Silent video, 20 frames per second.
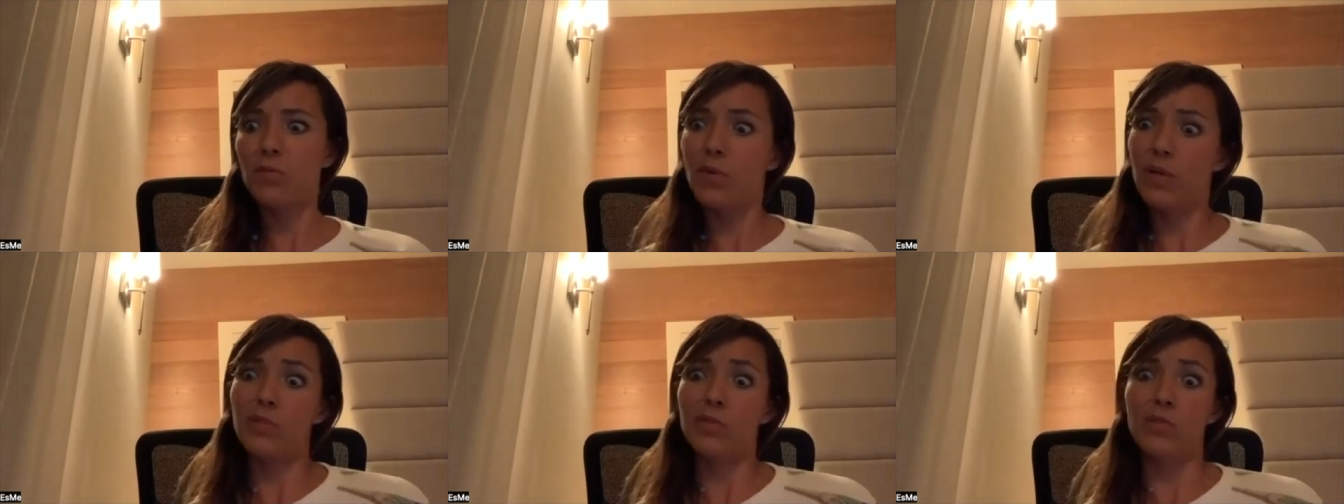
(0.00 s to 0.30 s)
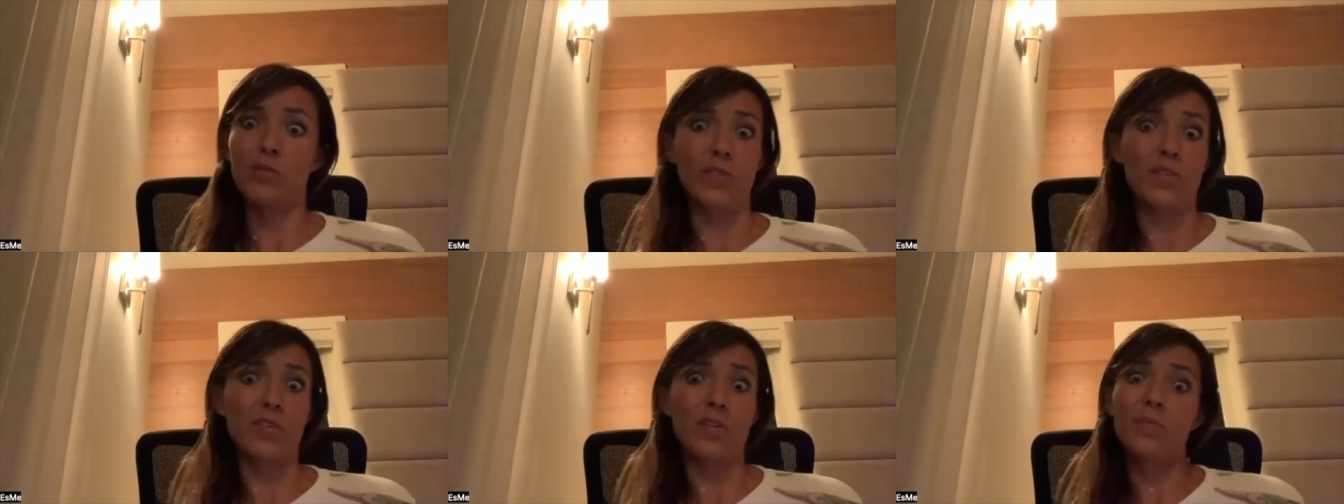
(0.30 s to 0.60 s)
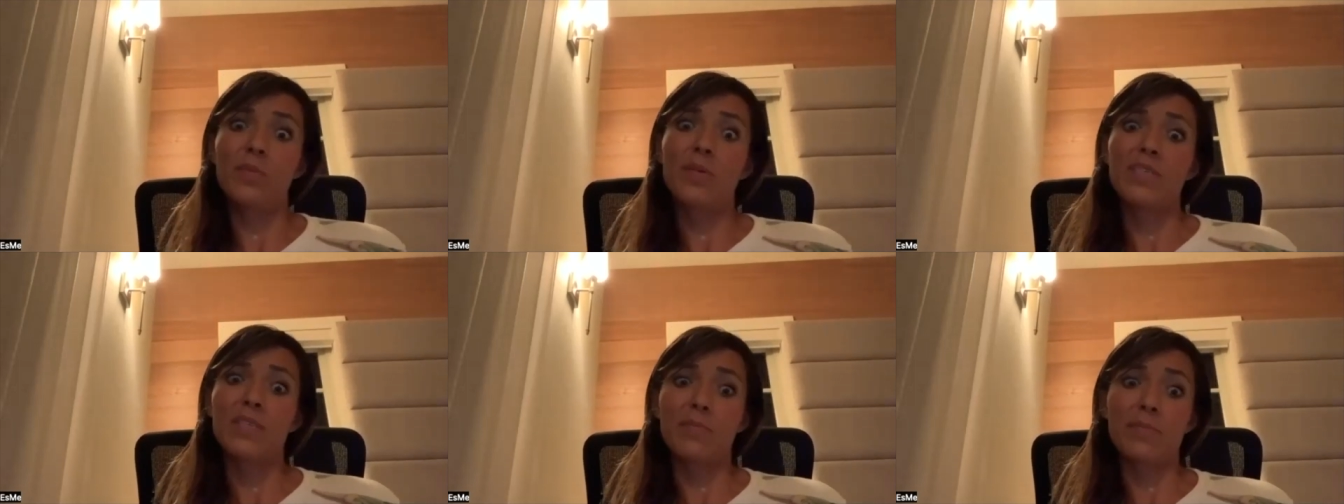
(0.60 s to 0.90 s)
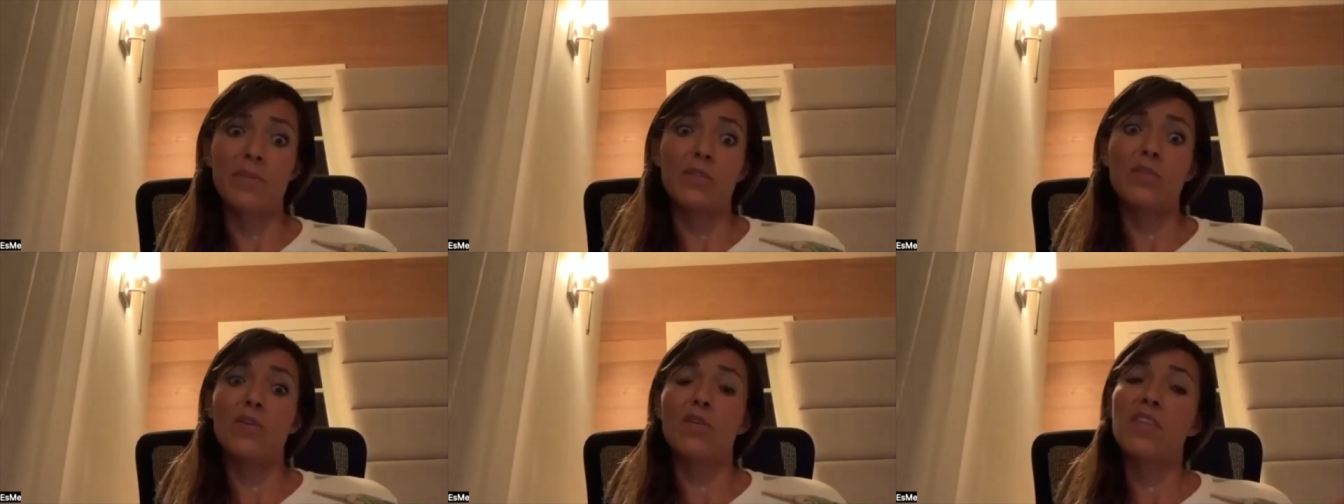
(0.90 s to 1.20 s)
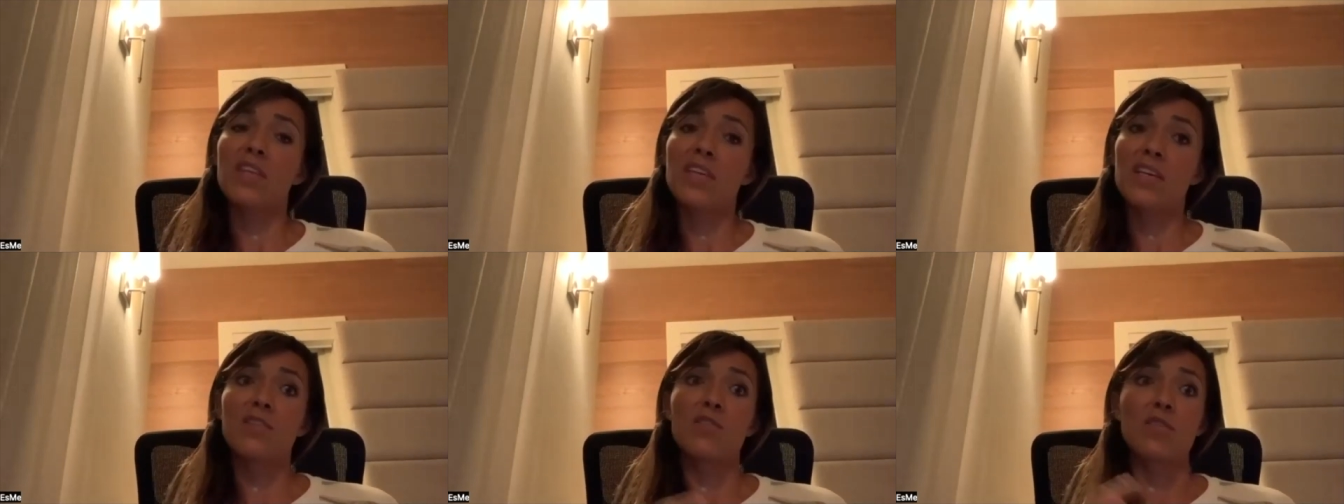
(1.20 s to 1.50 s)
Well, you're not present, but you're
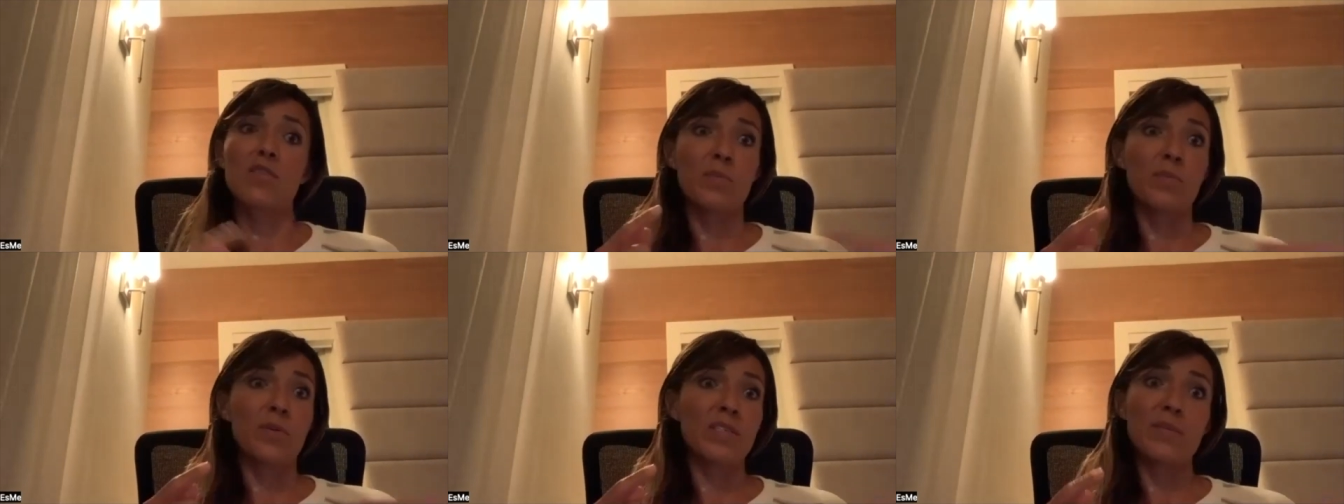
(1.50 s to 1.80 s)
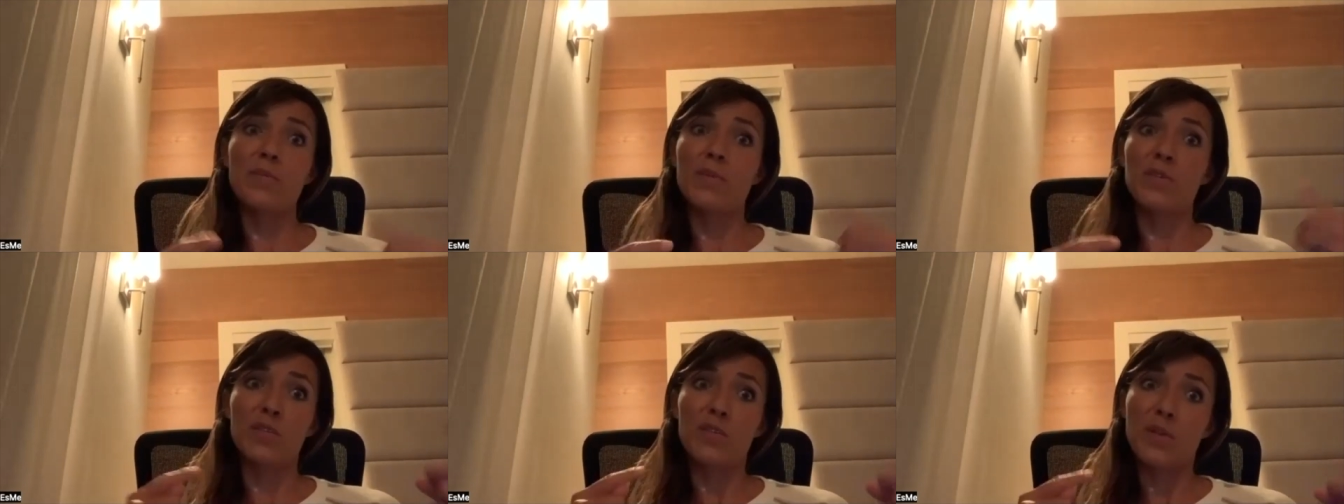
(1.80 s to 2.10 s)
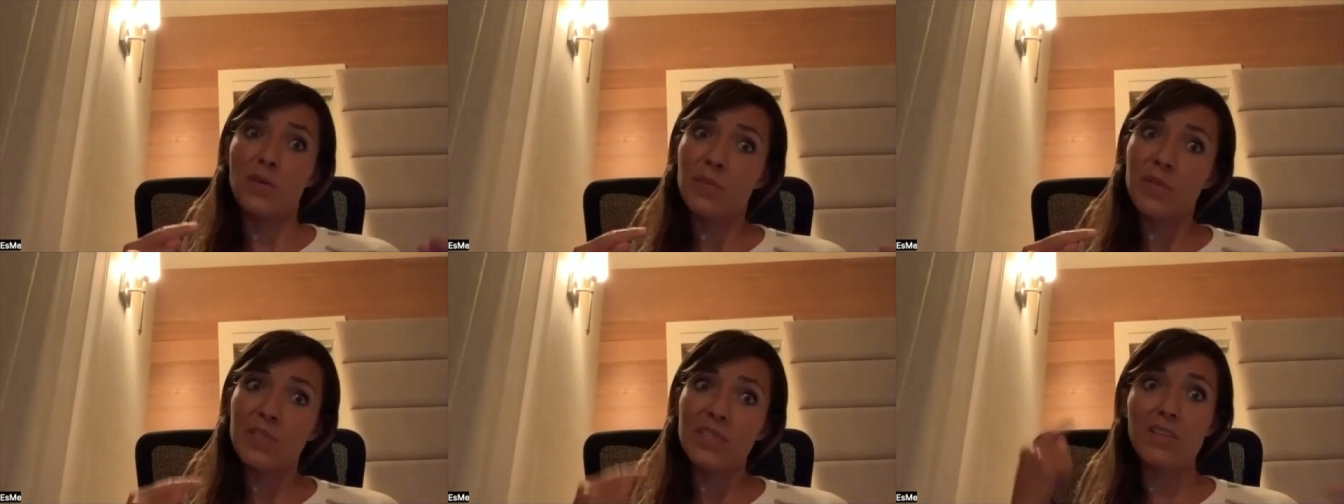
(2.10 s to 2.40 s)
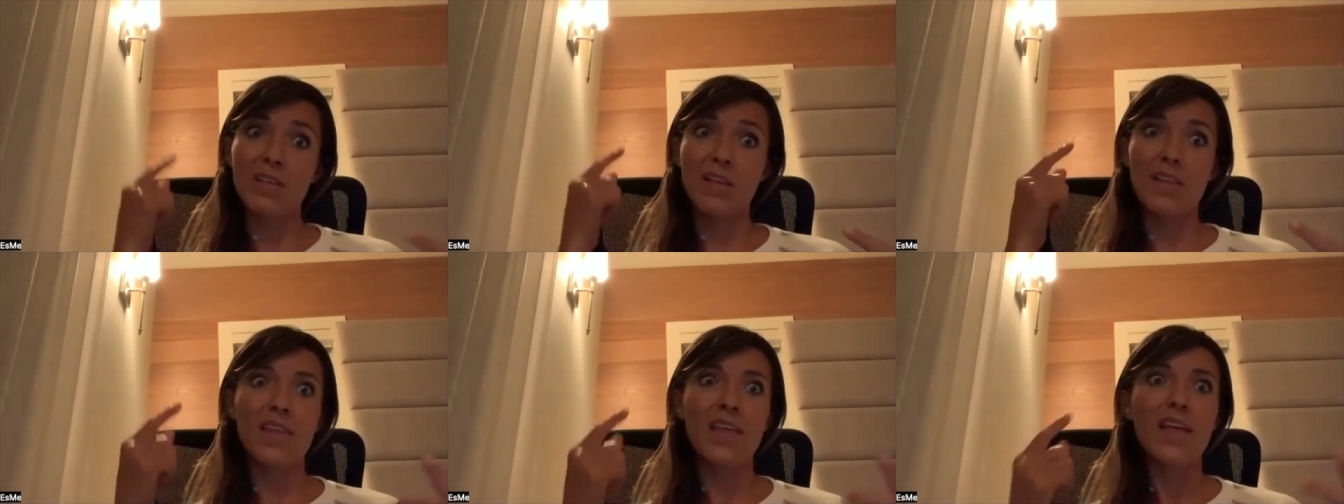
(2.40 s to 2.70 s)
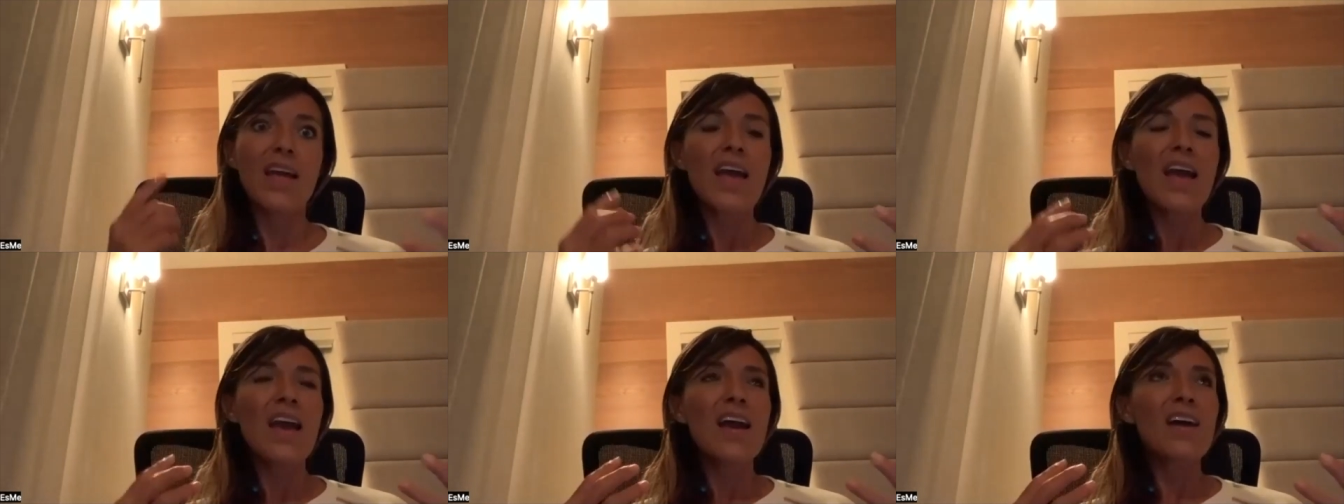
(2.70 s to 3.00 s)
thinking you're present, but you're not present. And I
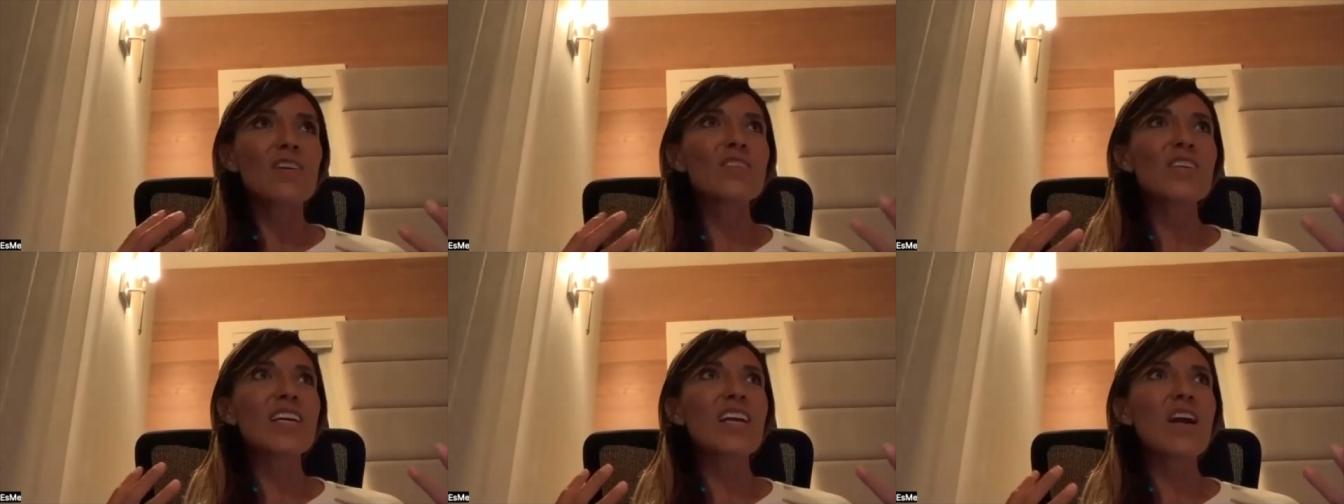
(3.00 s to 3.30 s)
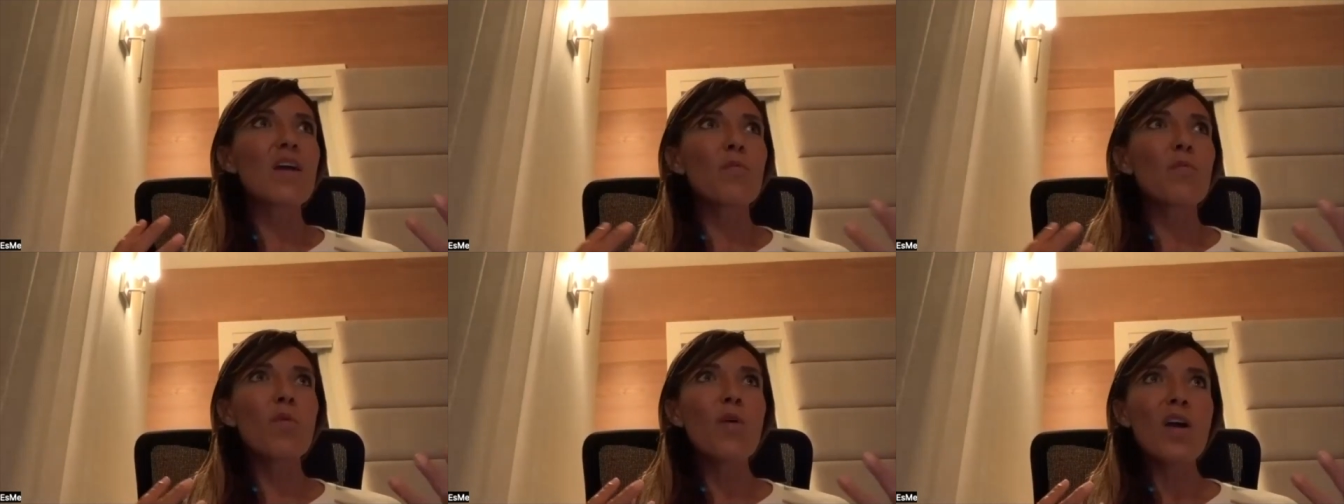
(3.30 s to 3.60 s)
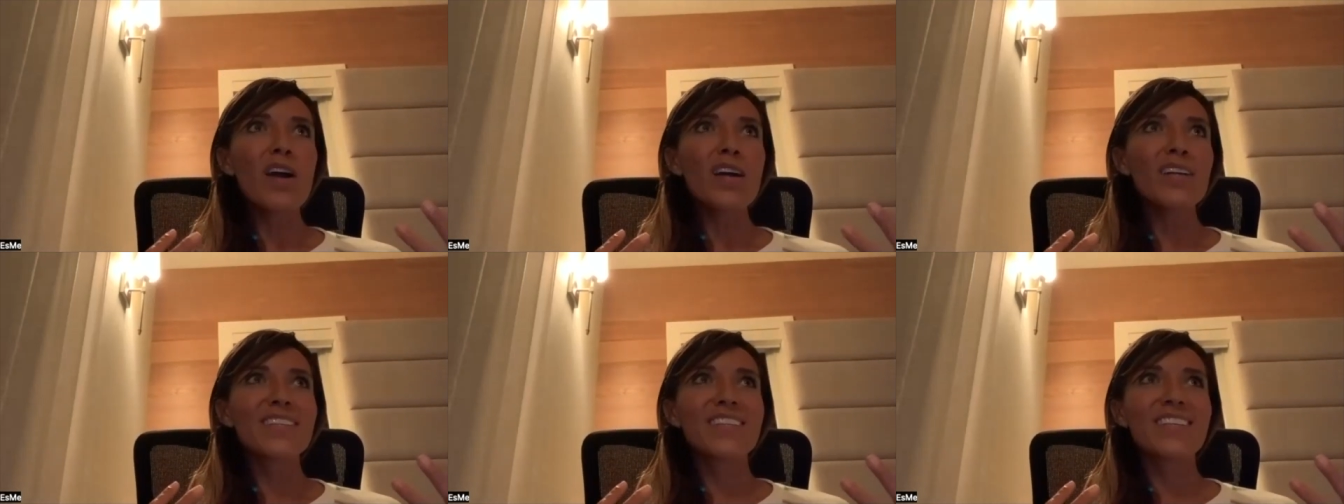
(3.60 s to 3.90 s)
was like, what?